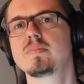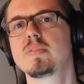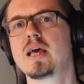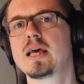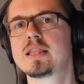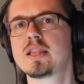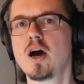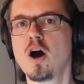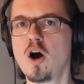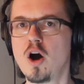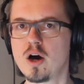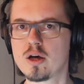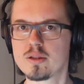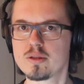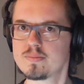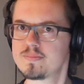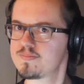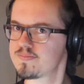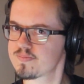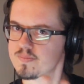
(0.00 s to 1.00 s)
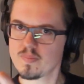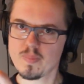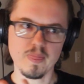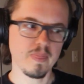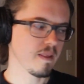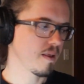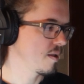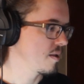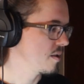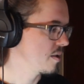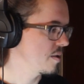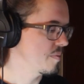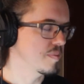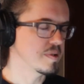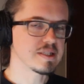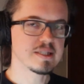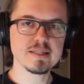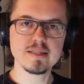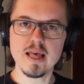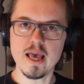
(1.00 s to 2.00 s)
and on.
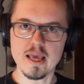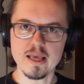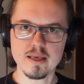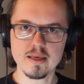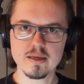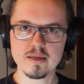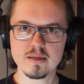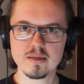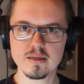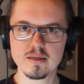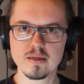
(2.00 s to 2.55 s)
Mistake.